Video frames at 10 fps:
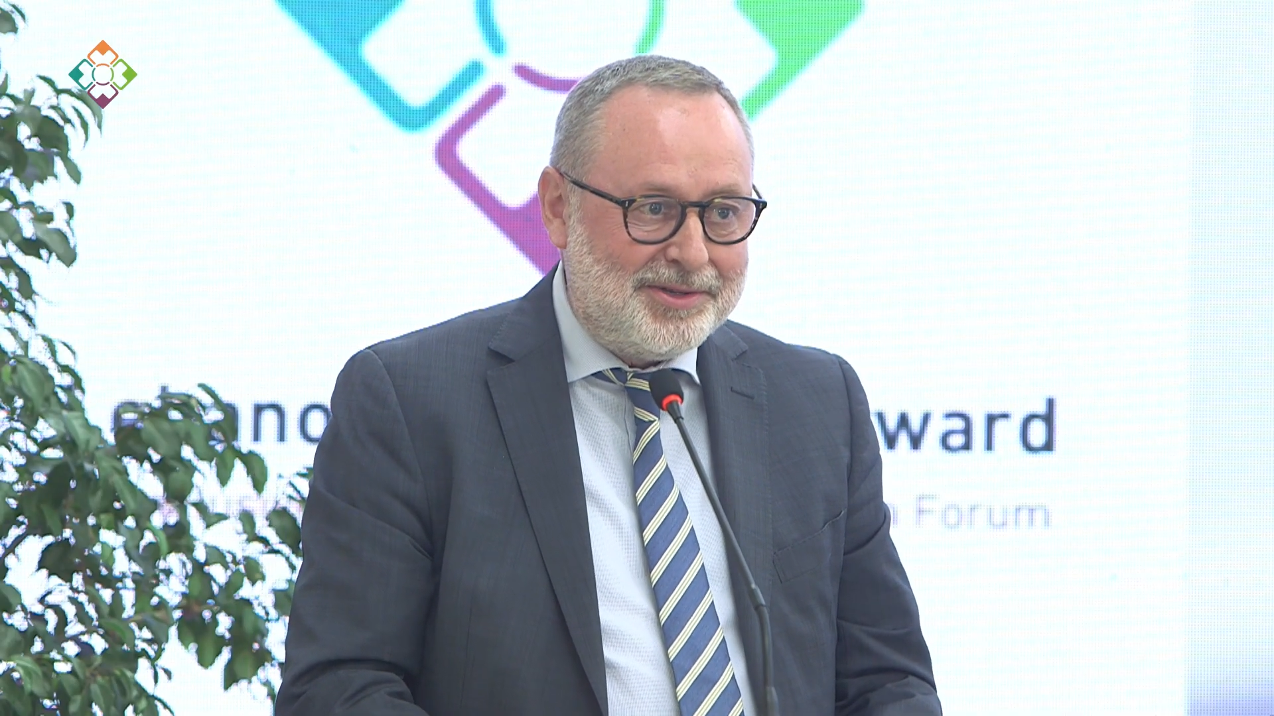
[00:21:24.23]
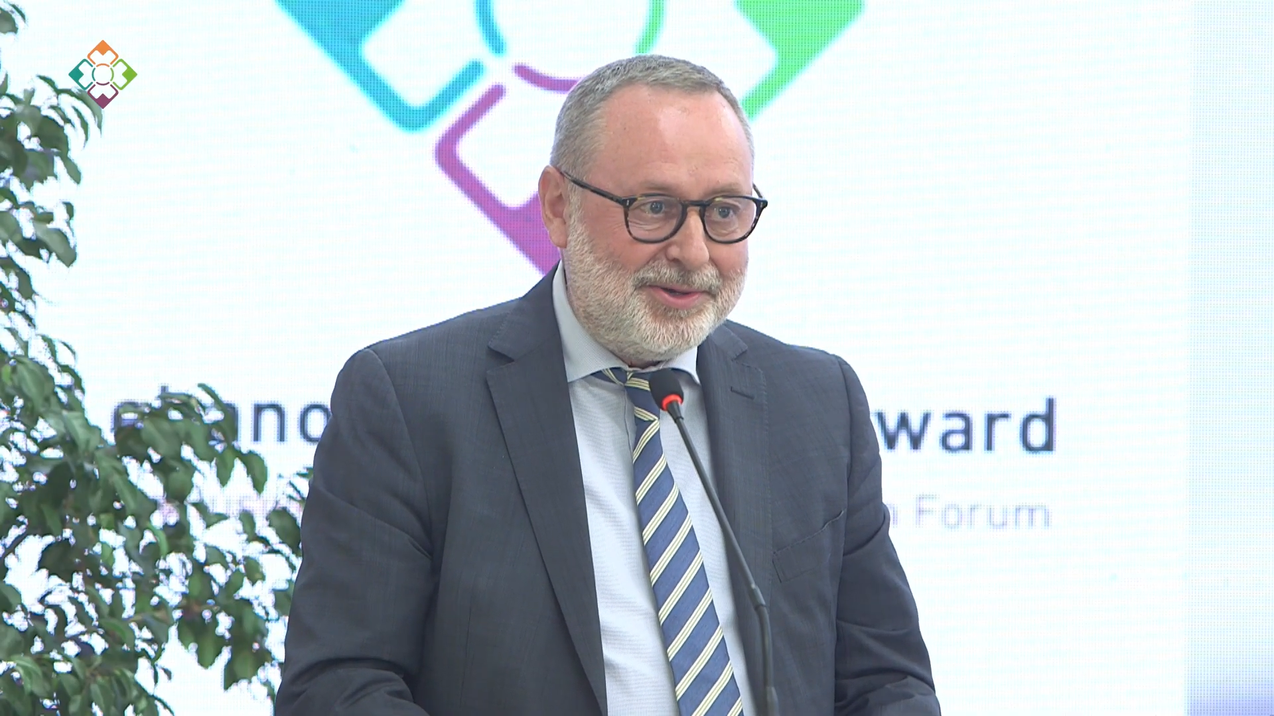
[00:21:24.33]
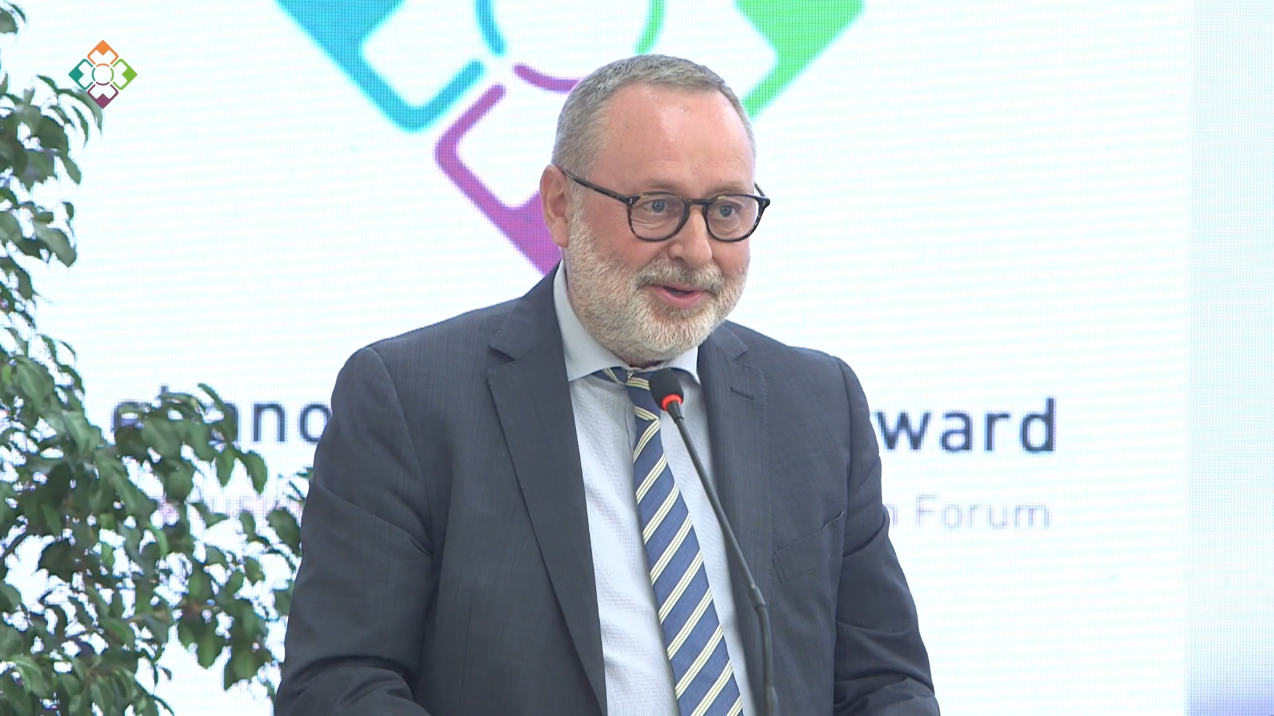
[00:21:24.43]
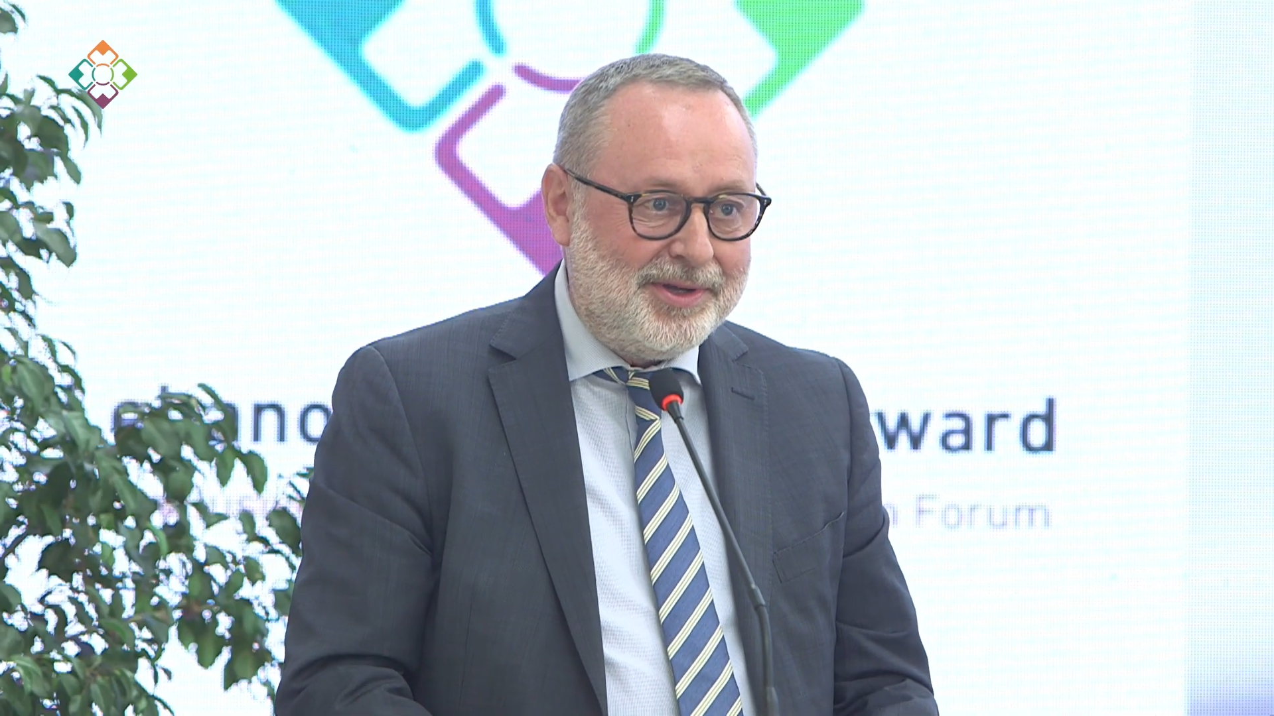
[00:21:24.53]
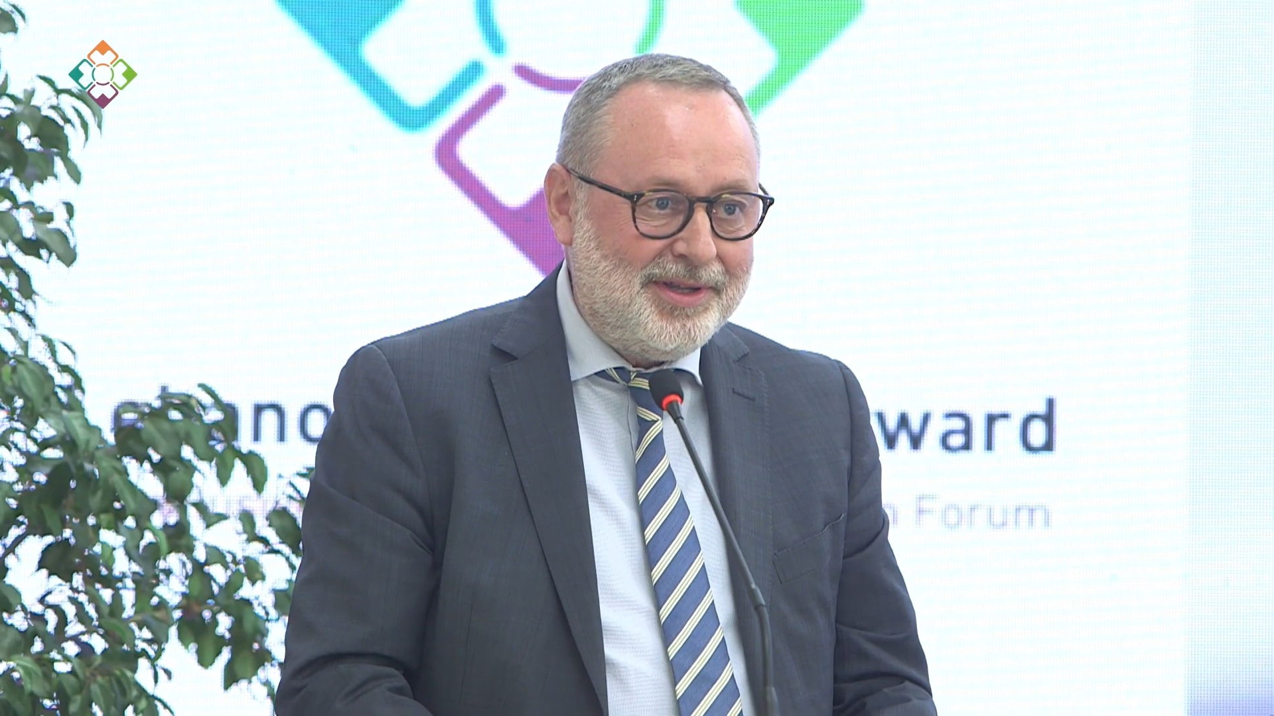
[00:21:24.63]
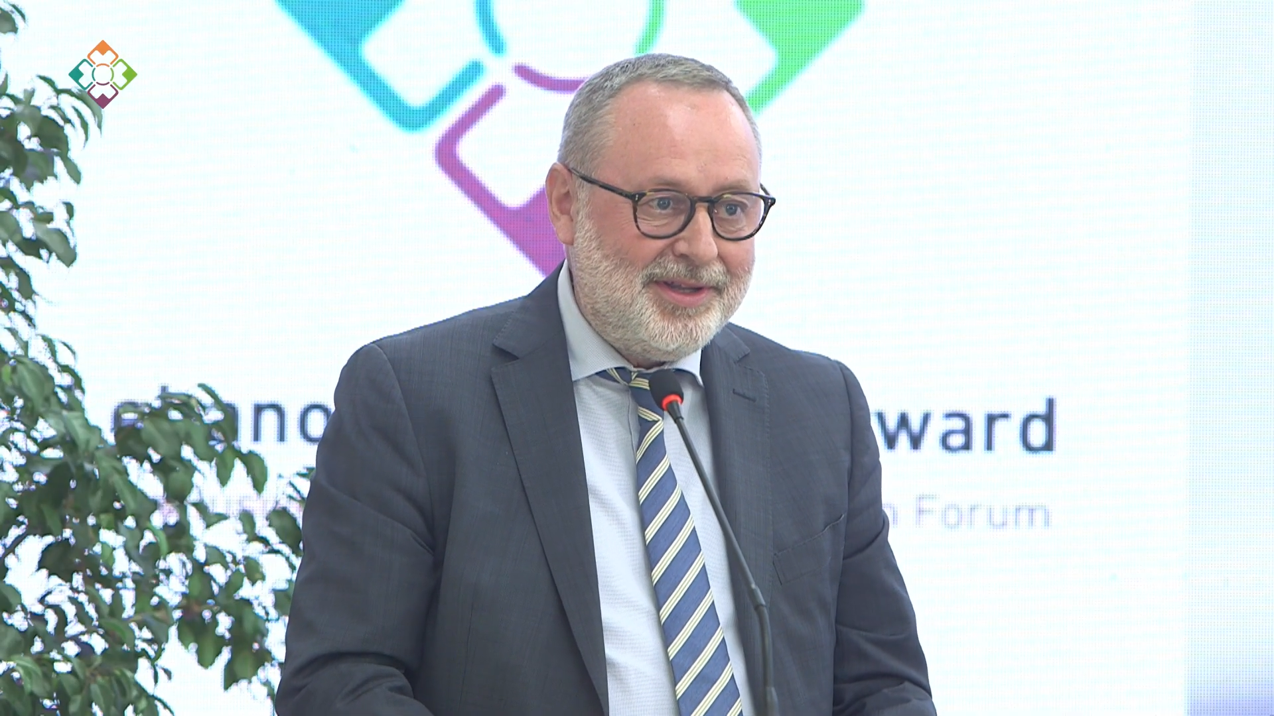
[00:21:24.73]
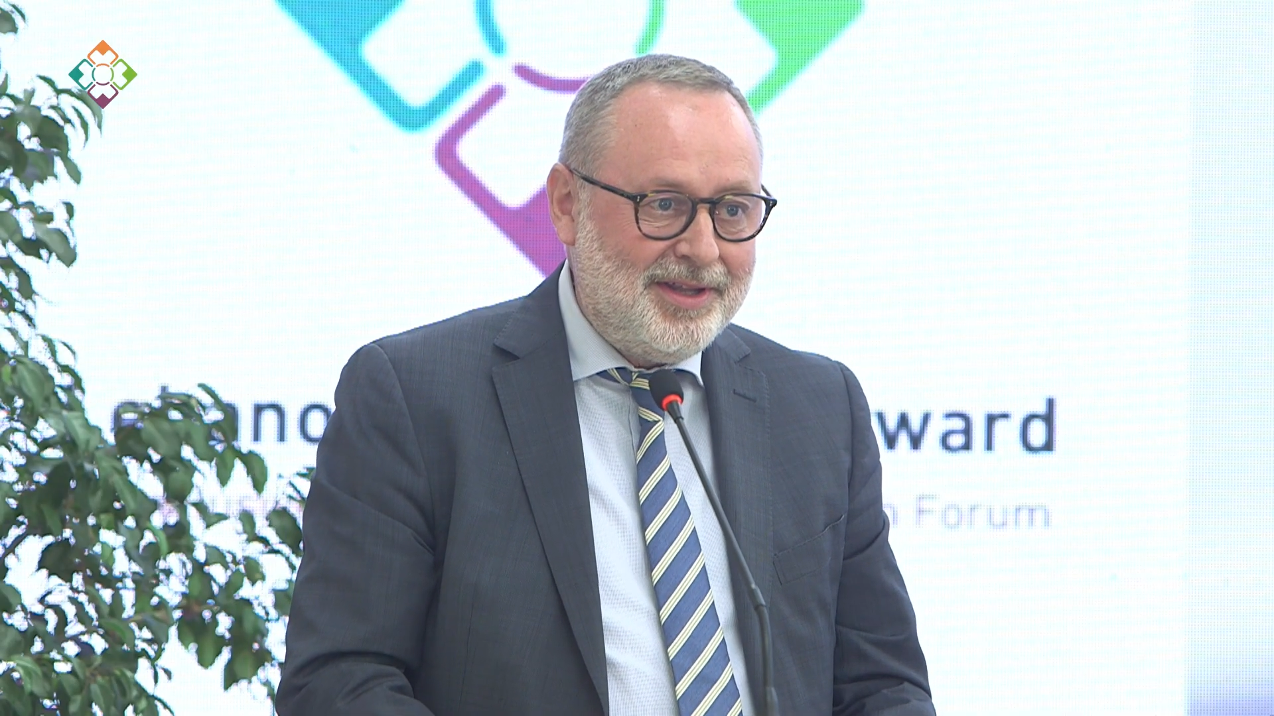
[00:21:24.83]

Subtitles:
to